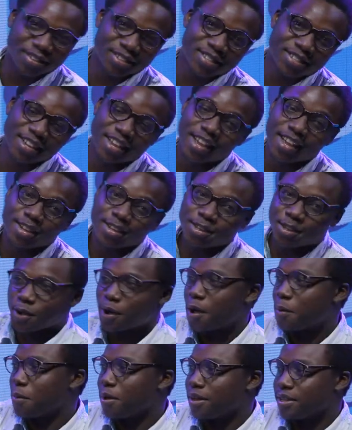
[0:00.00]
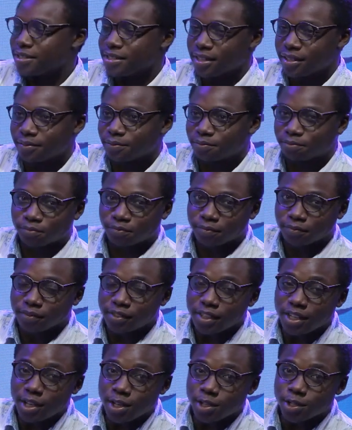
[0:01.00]
was so amazing.
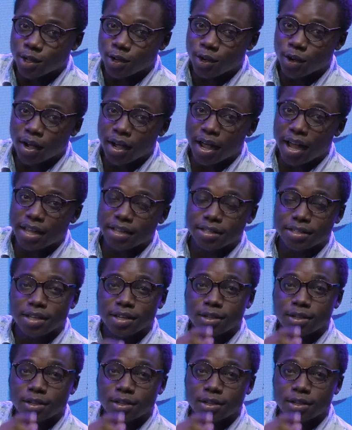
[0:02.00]
So guys,